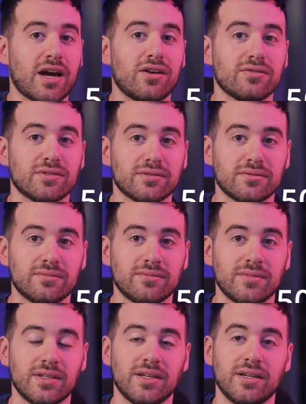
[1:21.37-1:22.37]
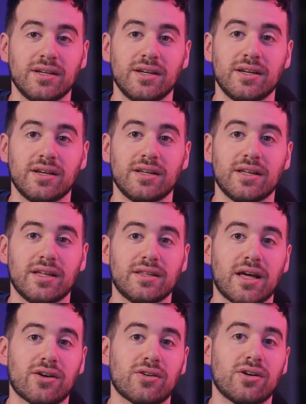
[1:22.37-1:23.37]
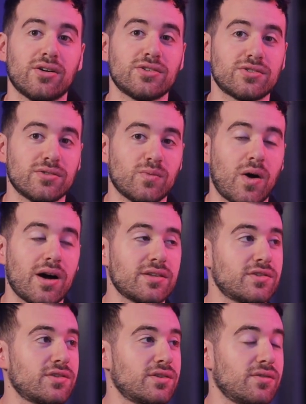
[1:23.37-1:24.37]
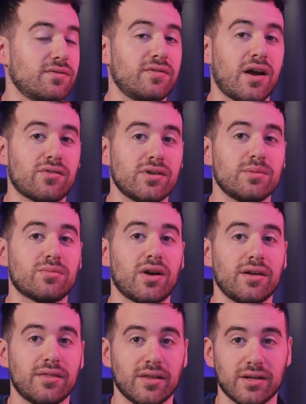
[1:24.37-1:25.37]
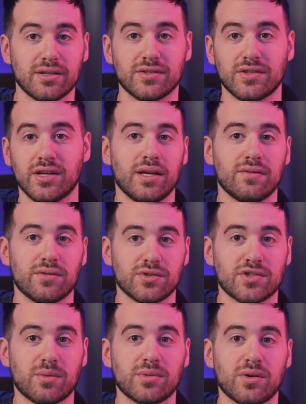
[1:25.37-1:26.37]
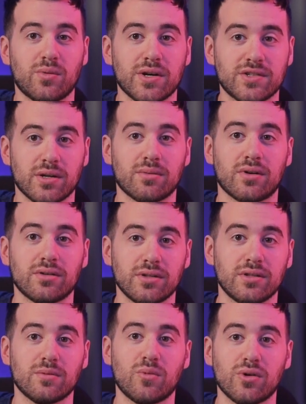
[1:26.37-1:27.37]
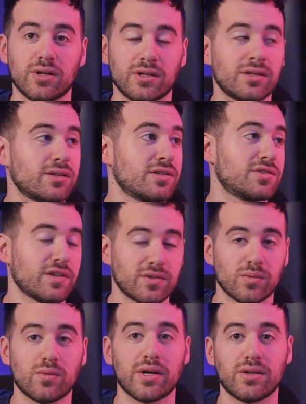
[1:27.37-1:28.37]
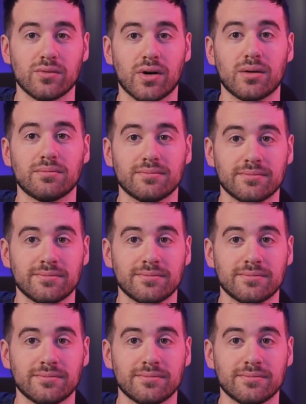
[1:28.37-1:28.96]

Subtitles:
Kelvin and that are 100 watts. Very bright things. If you're someone that wakes up early in the morning, these things will wake you up.